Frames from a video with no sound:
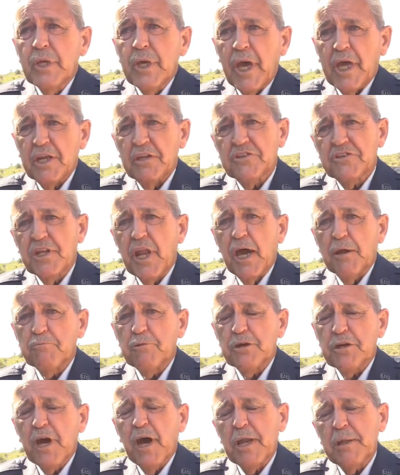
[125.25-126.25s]
and a
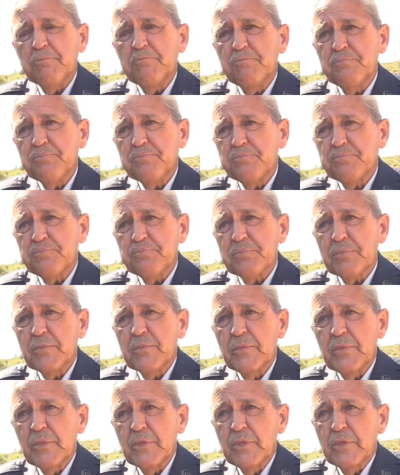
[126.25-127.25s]
sniper got him.
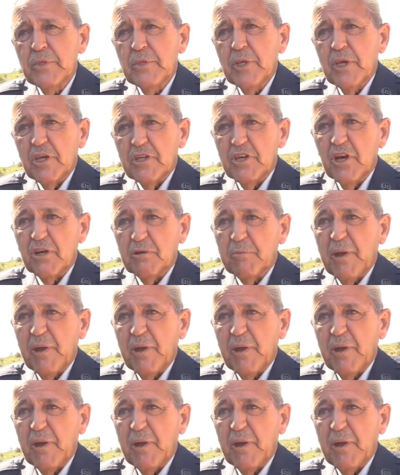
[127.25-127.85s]
Young